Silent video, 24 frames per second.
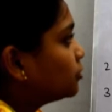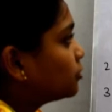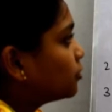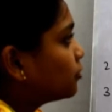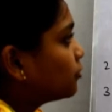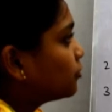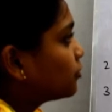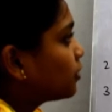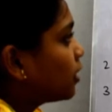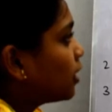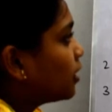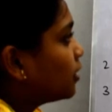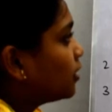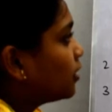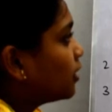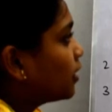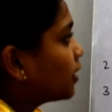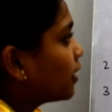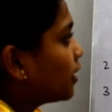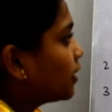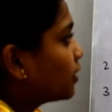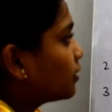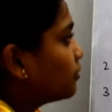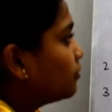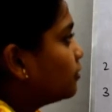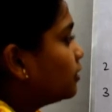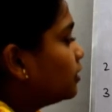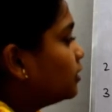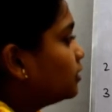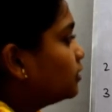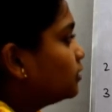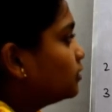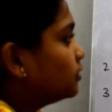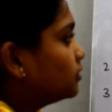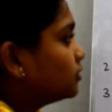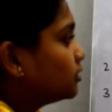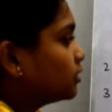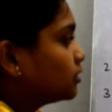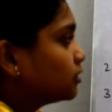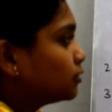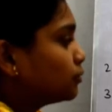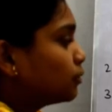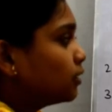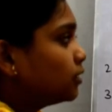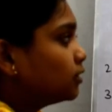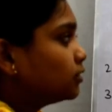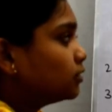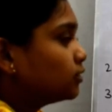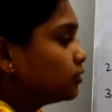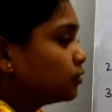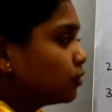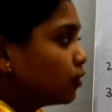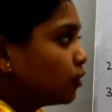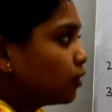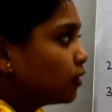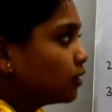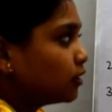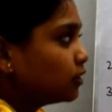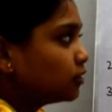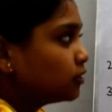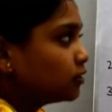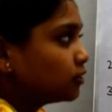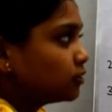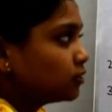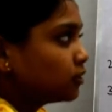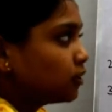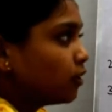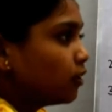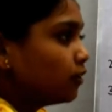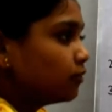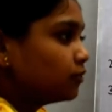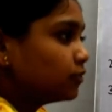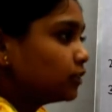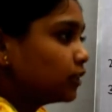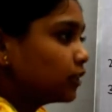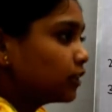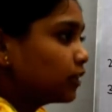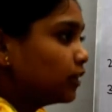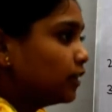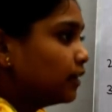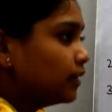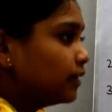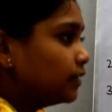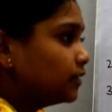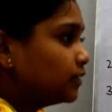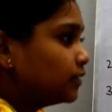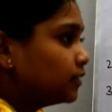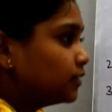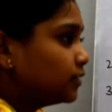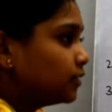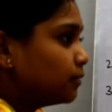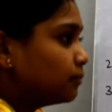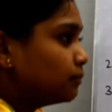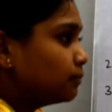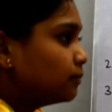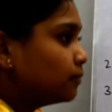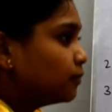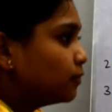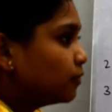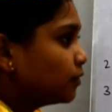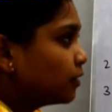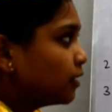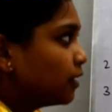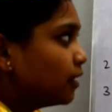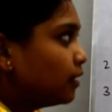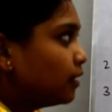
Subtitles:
of cardiac activity. Sixth one is disorders of circulatory system. Okay.